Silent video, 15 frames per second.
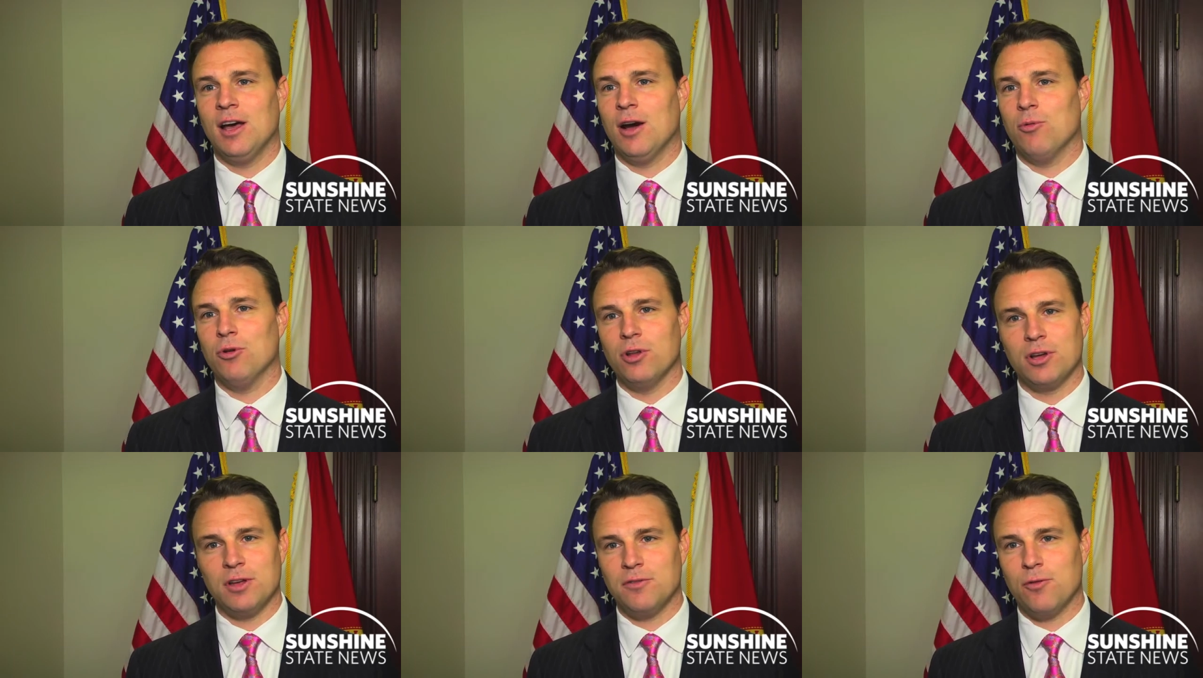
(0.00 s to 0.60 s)
We're
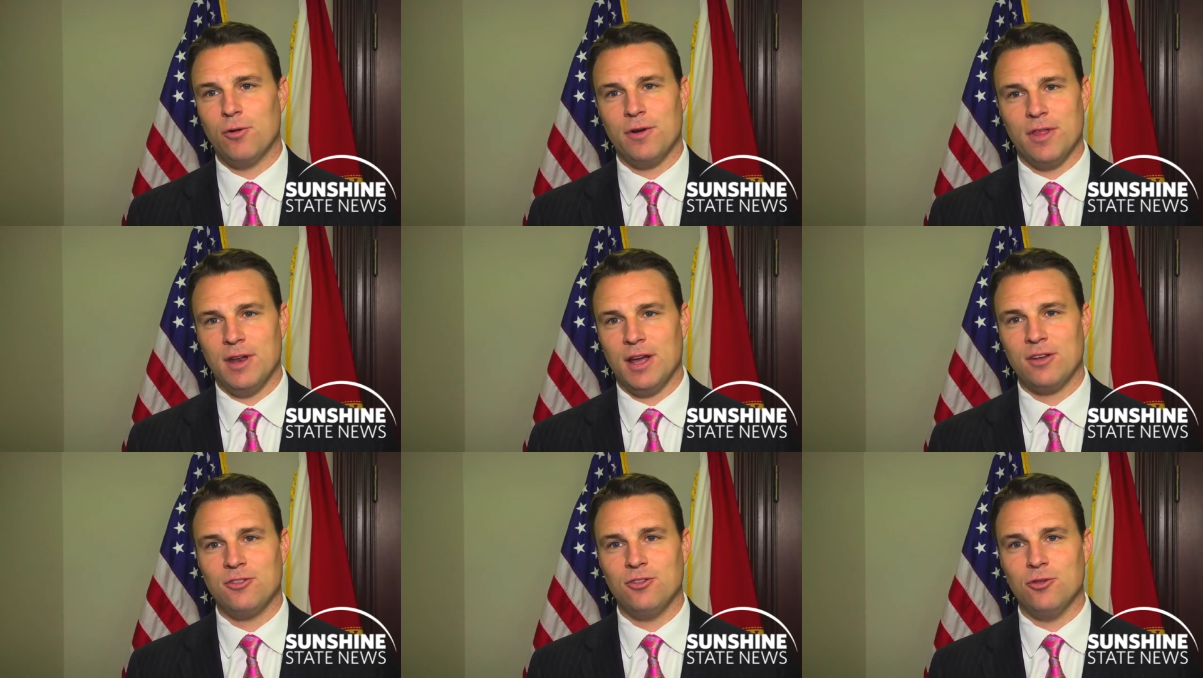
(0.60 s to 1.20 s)
looking forward to the
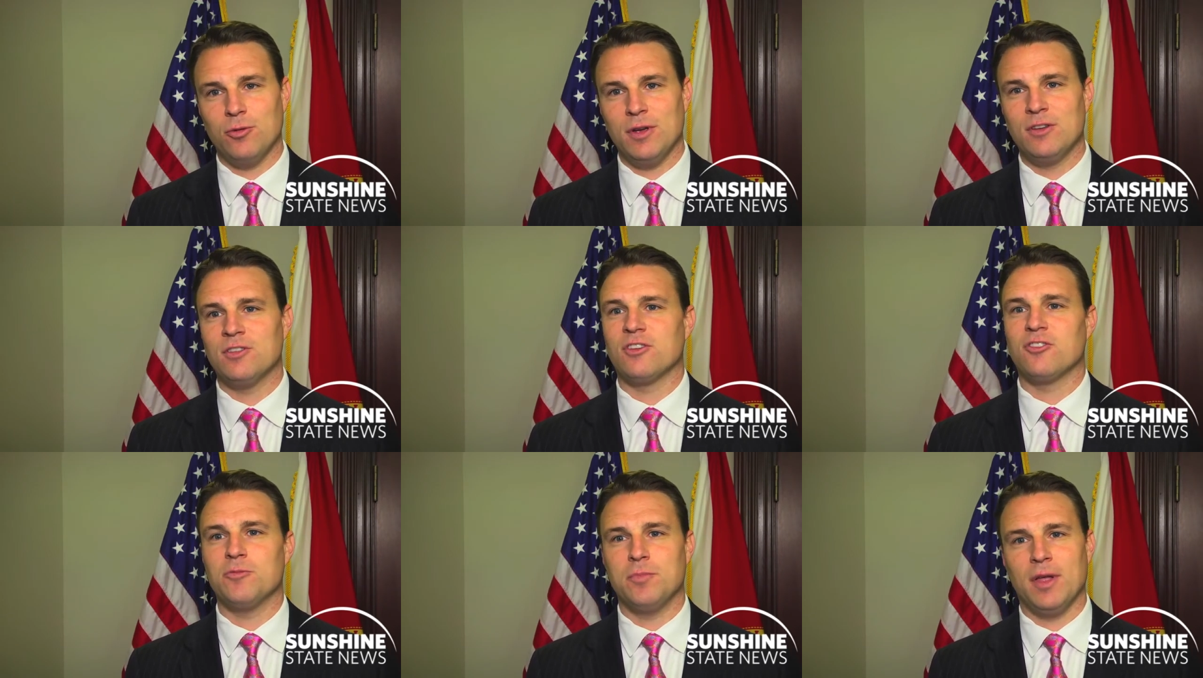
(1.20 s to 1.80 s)
next 2 weeks
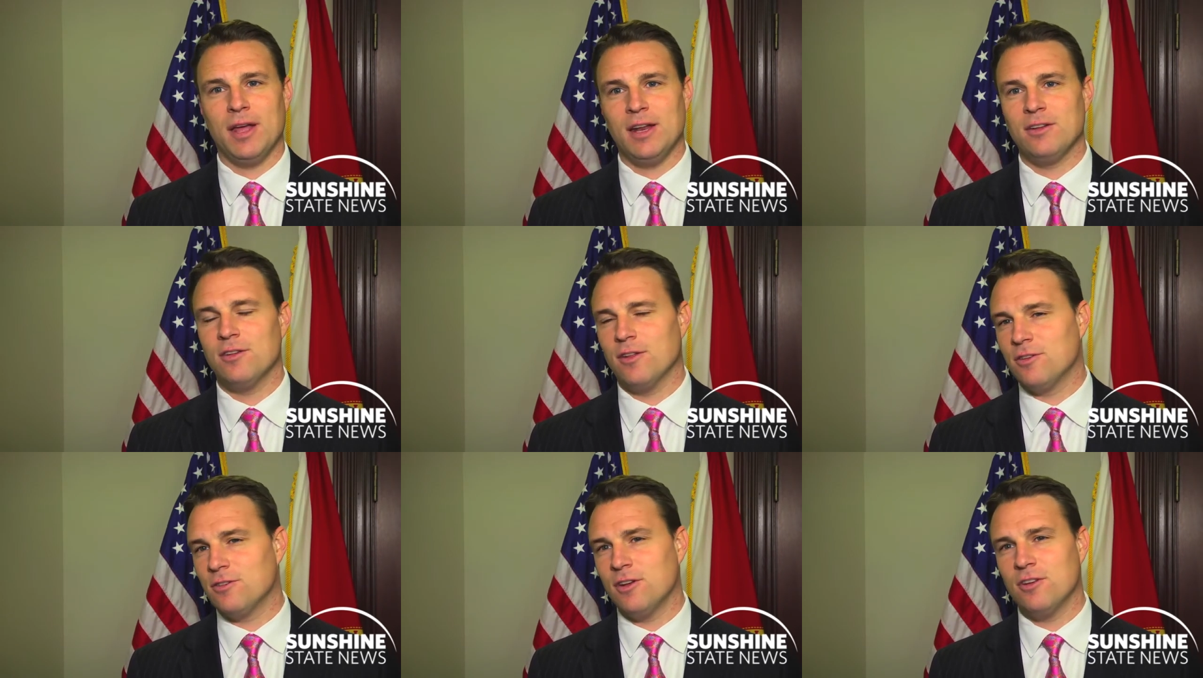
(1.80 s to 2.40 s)
explaining to
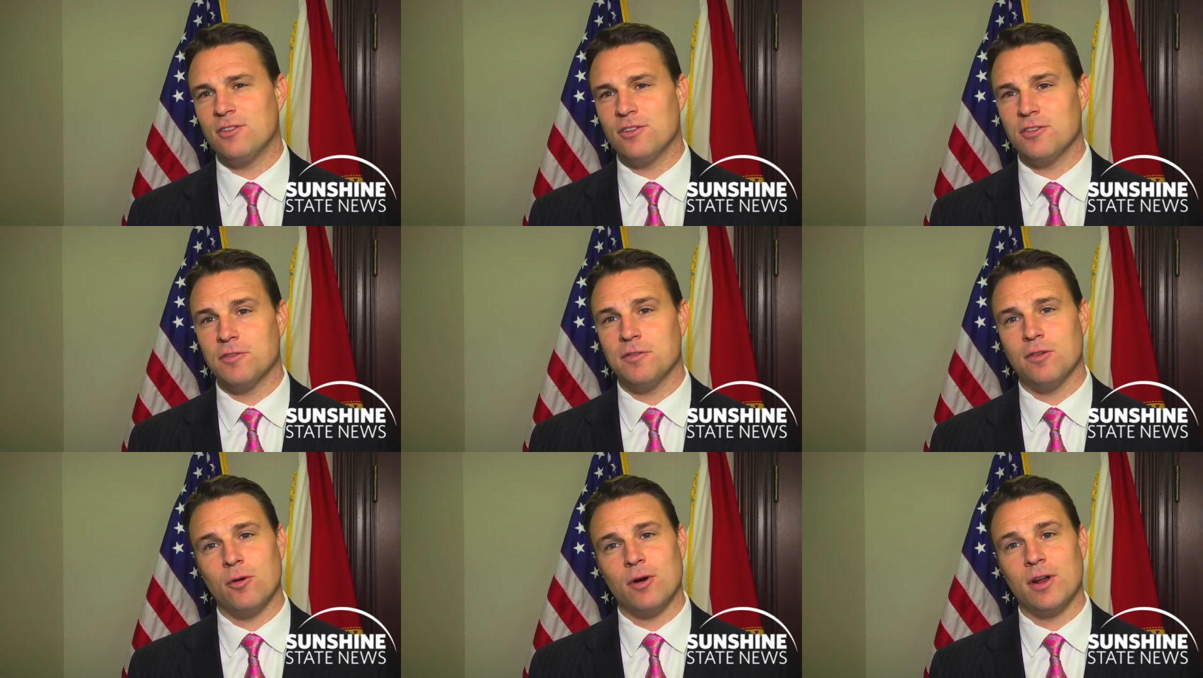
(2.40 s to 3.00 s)
the citizens of
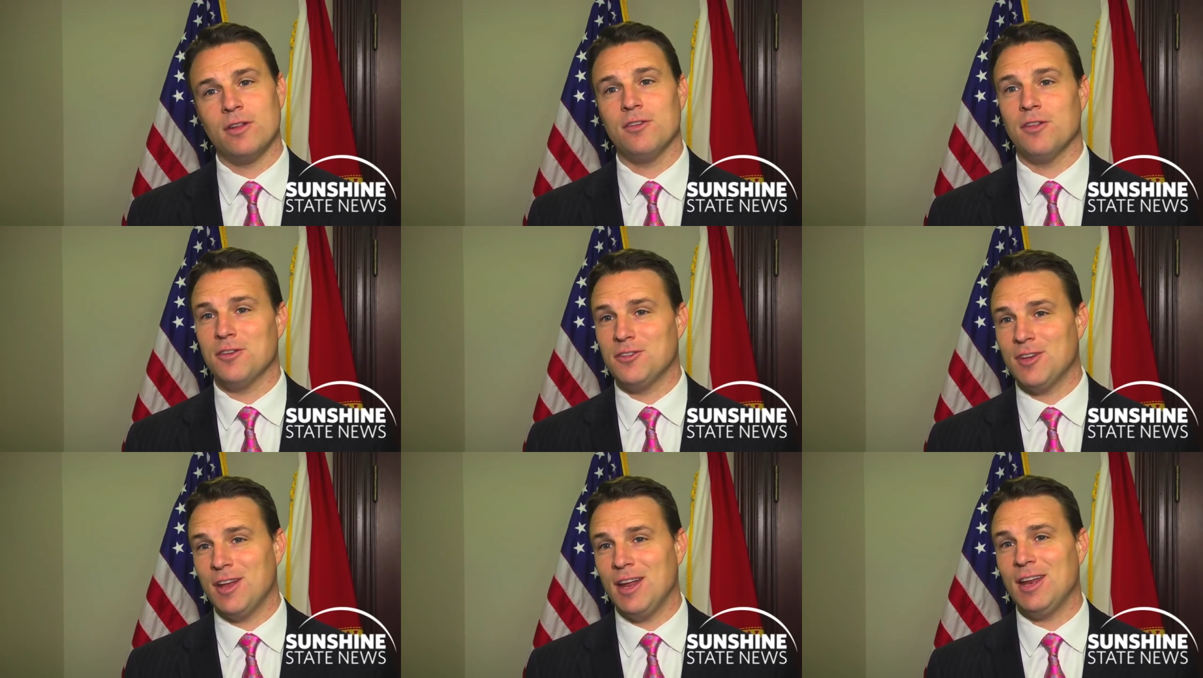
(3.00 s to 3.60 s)
Florida, to the
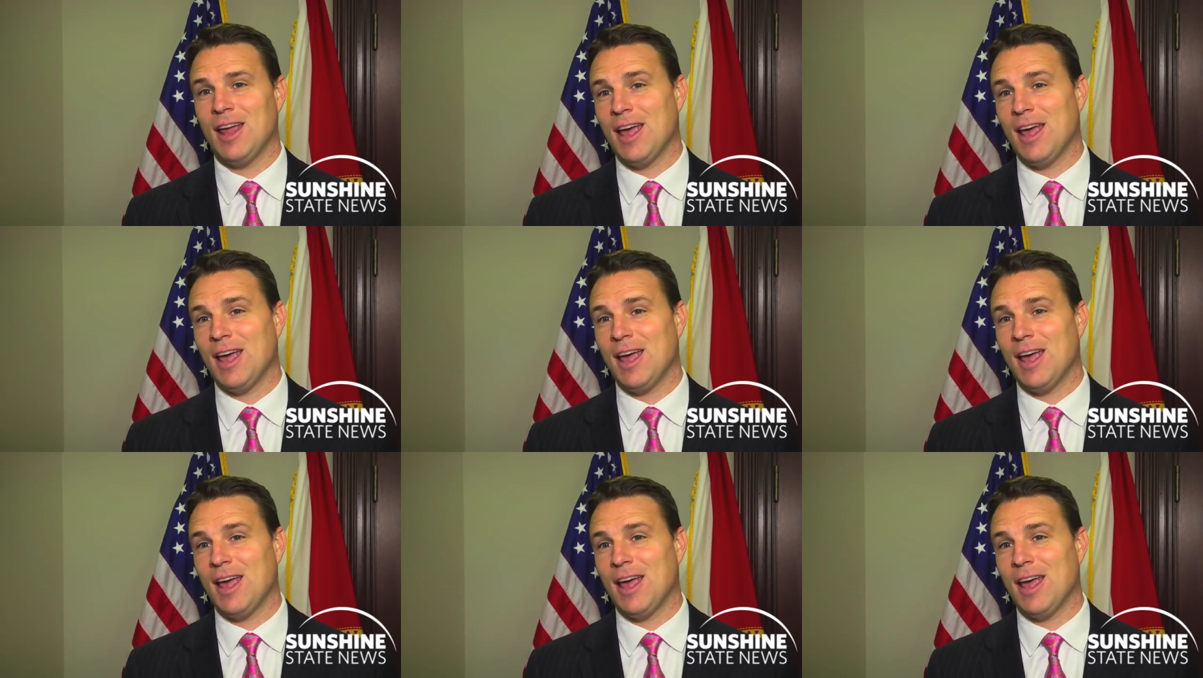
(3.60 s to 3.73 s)
Senate,